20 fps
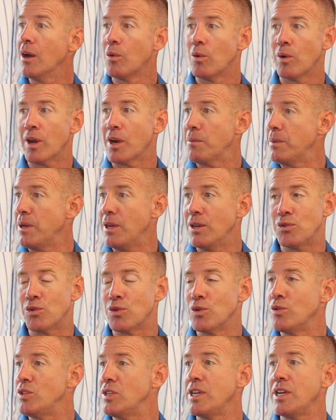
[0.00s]
We're going to be a
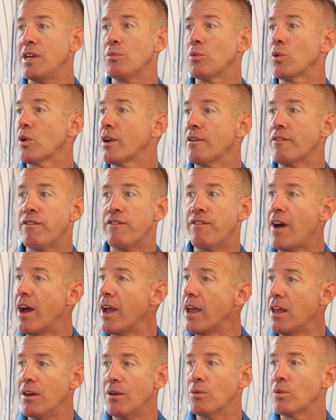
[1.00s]
true team. We're going to
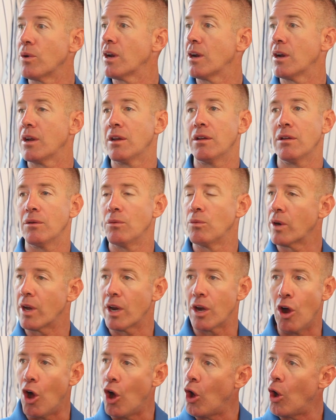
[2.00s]
fight. We're
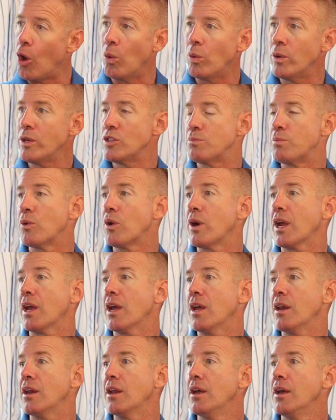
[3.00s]
going to always bring
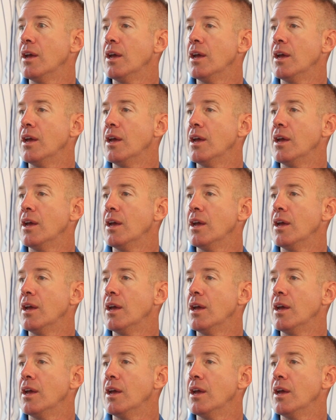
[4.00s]
it.